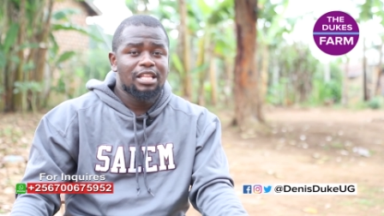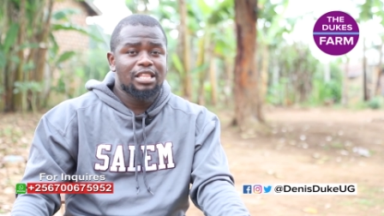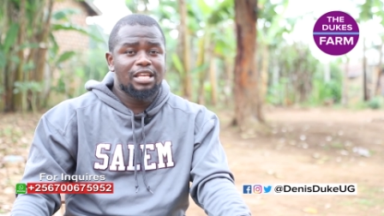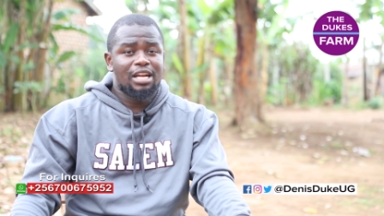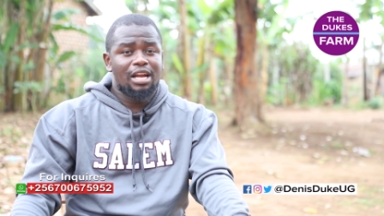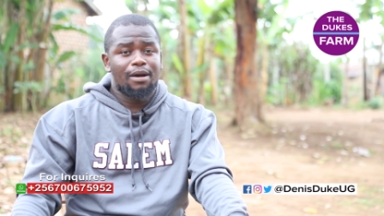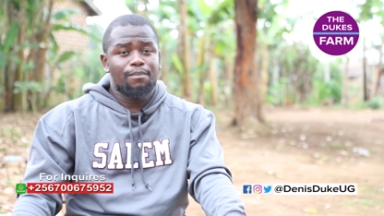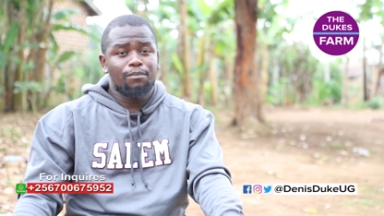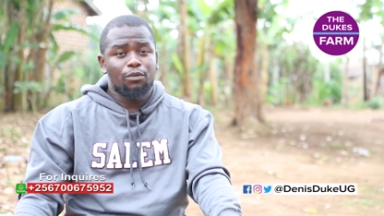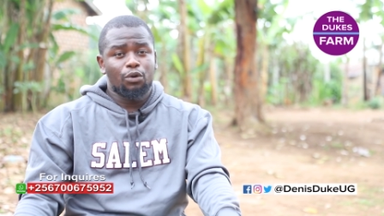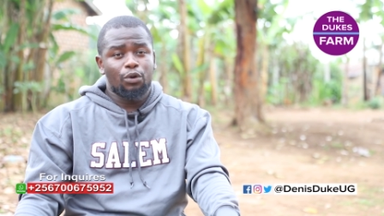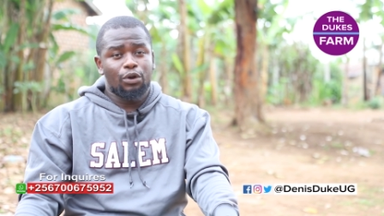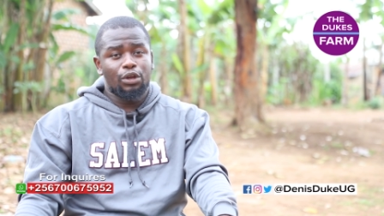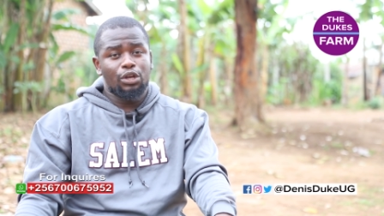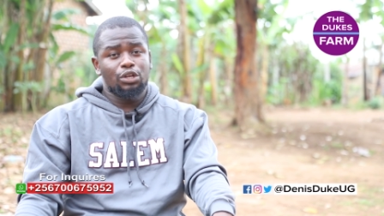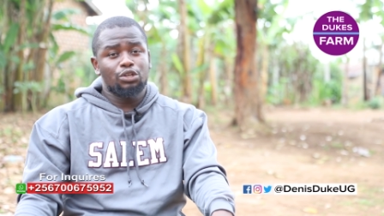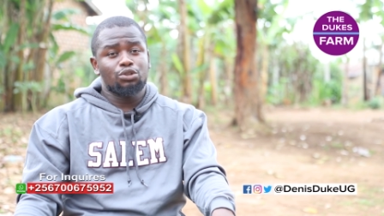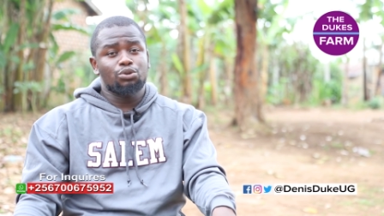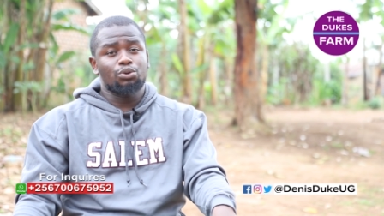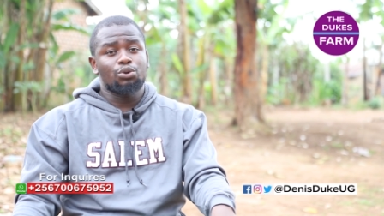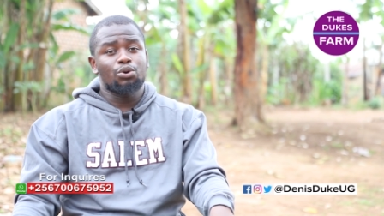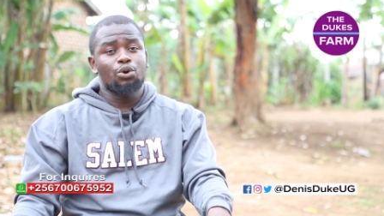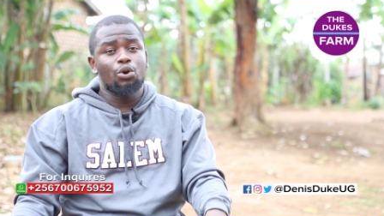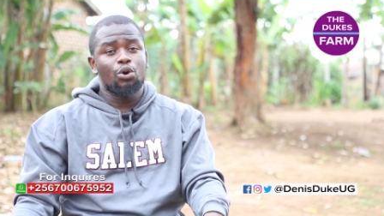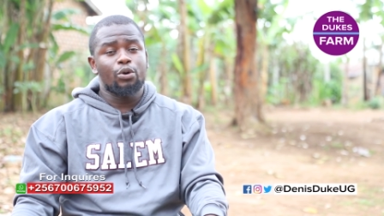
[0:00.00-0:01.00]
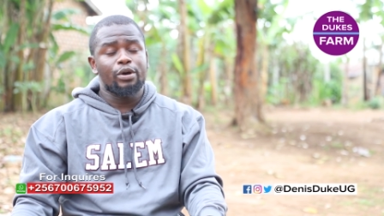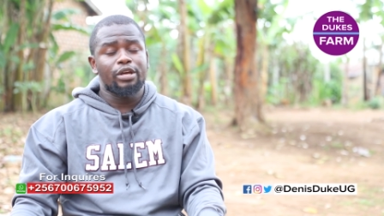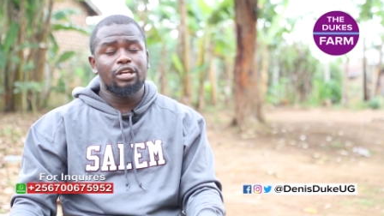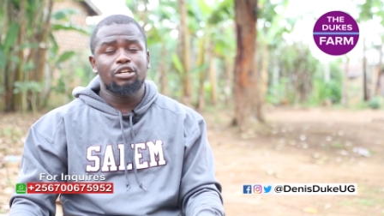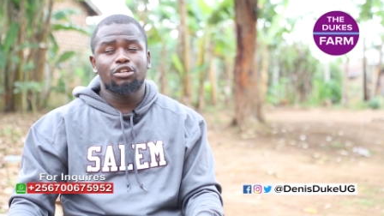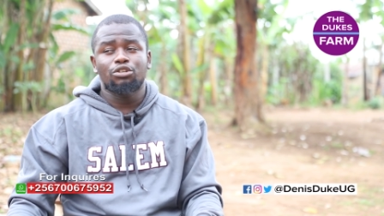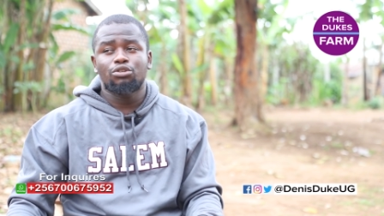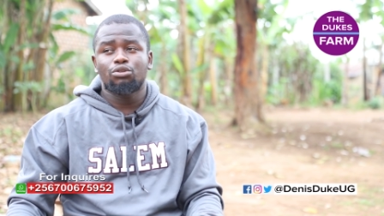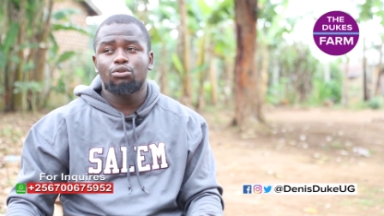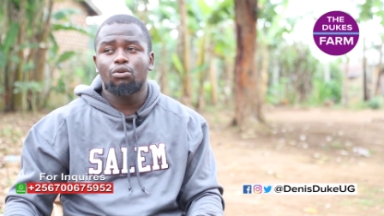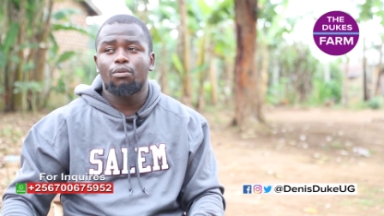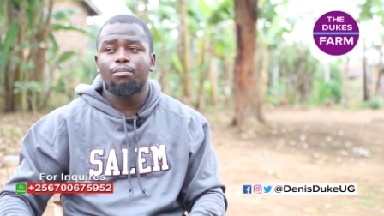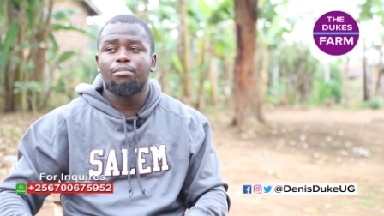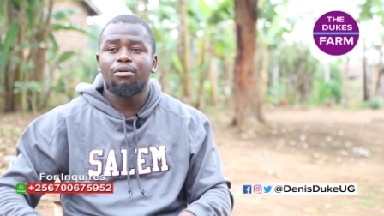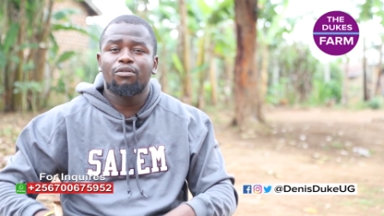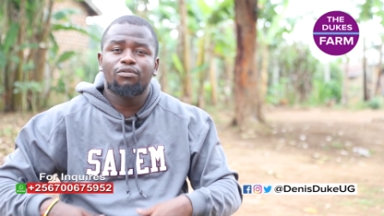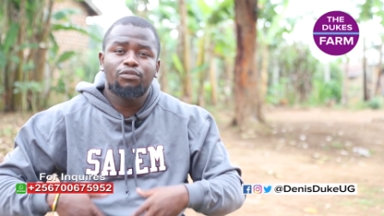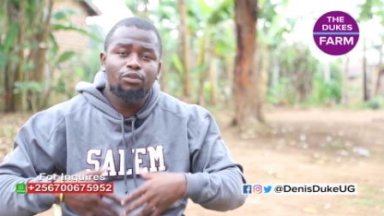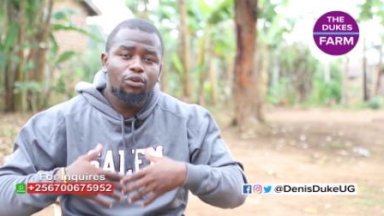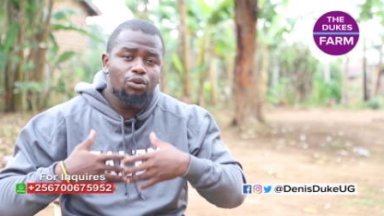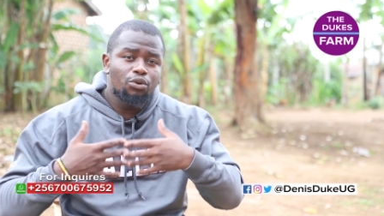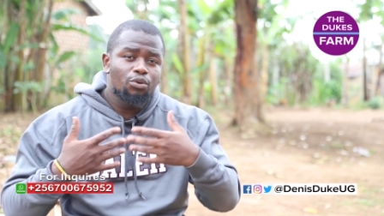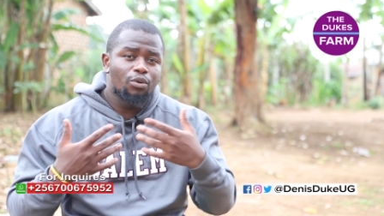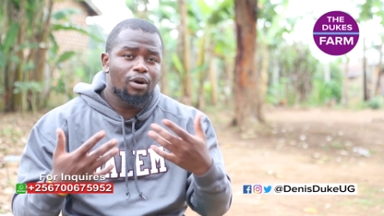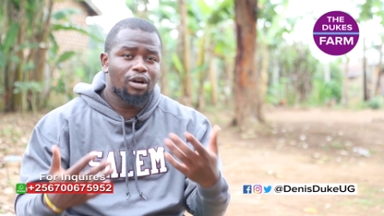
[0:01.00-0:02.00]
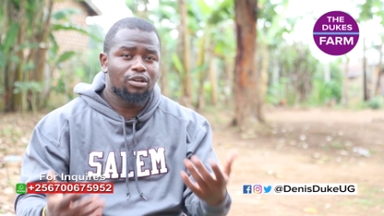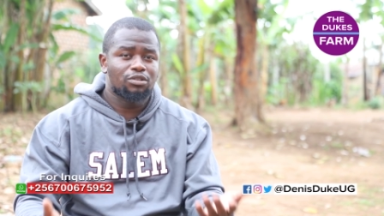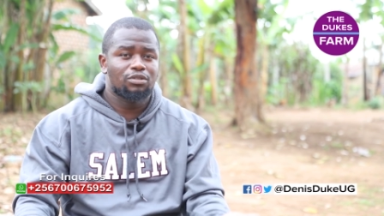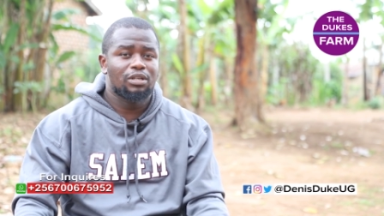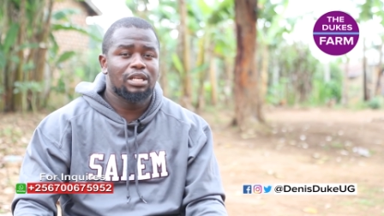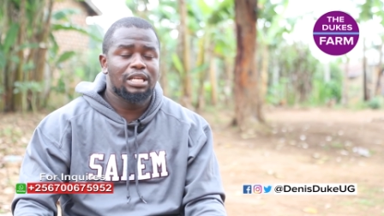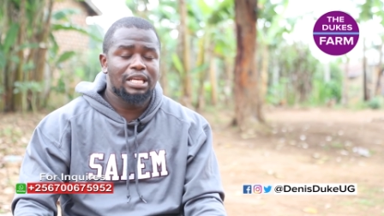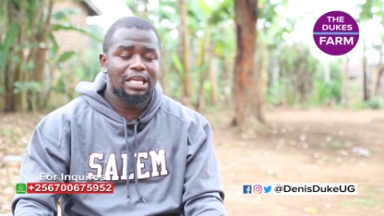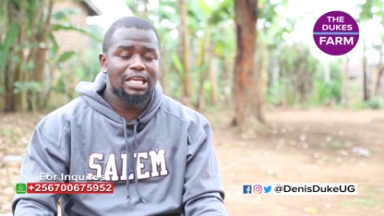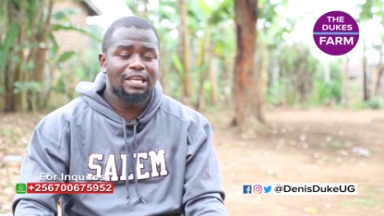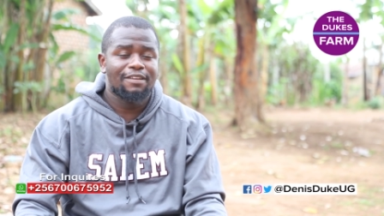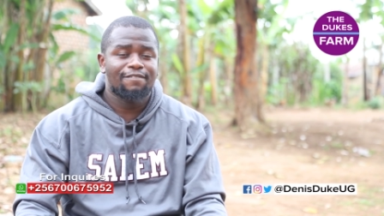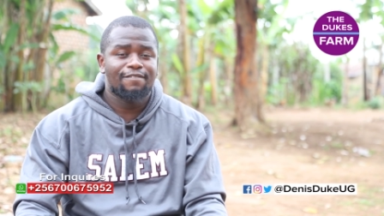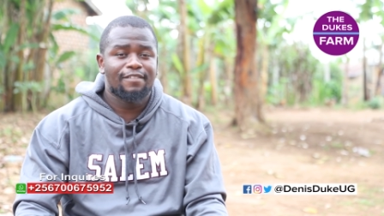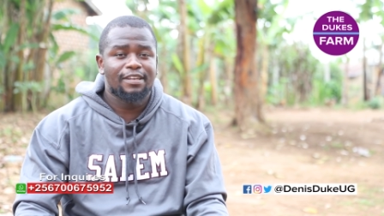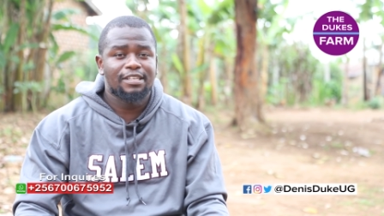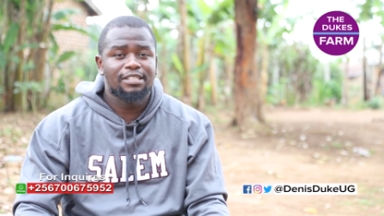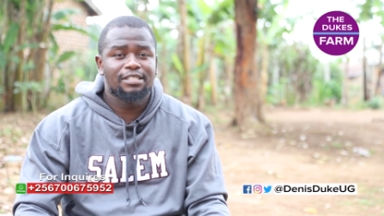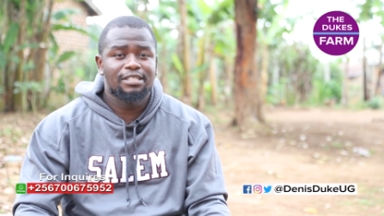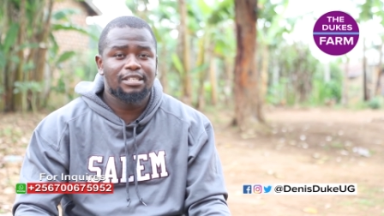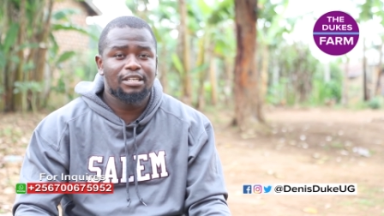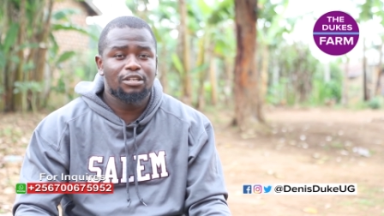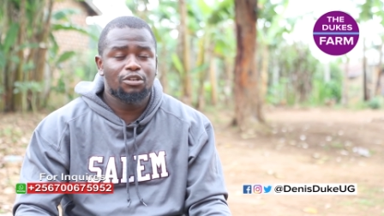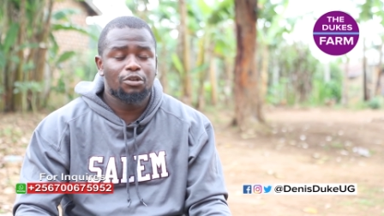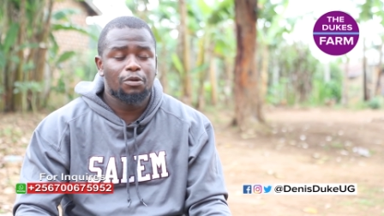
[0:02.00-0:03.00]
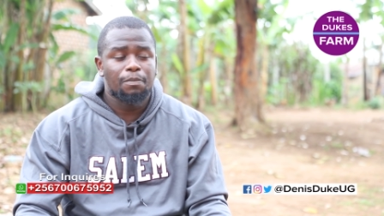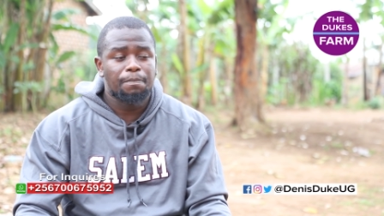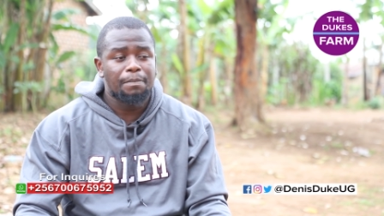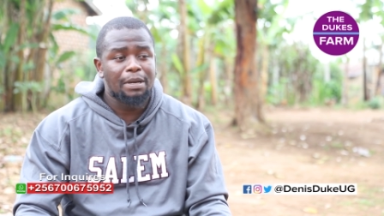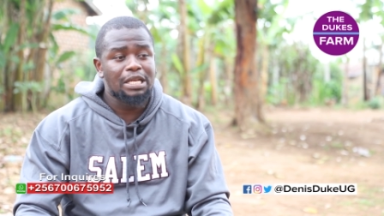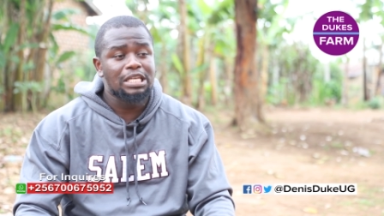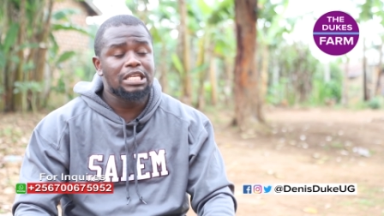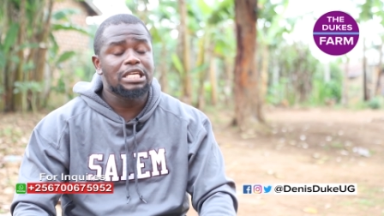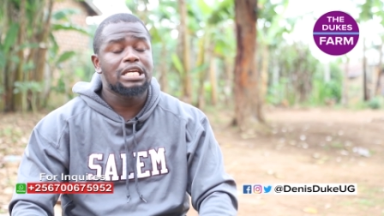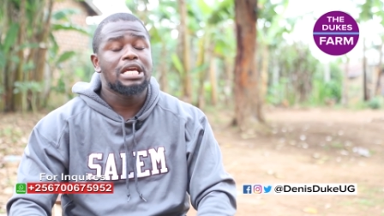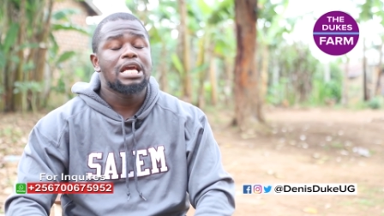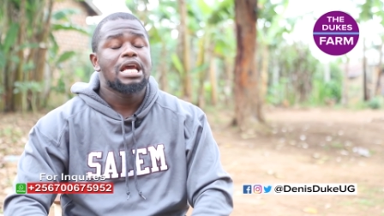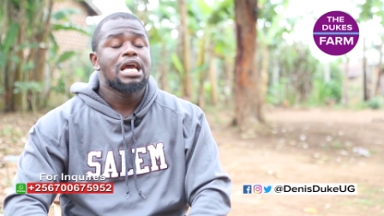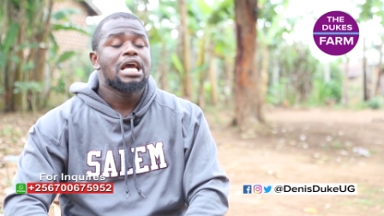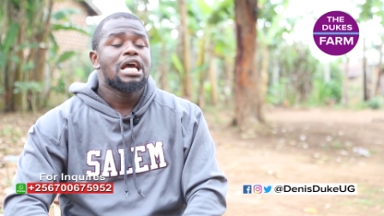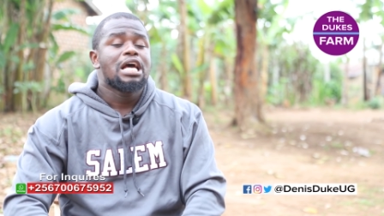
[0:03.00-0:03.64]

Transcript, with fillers: that I'm going to go into before you actually invest in your money.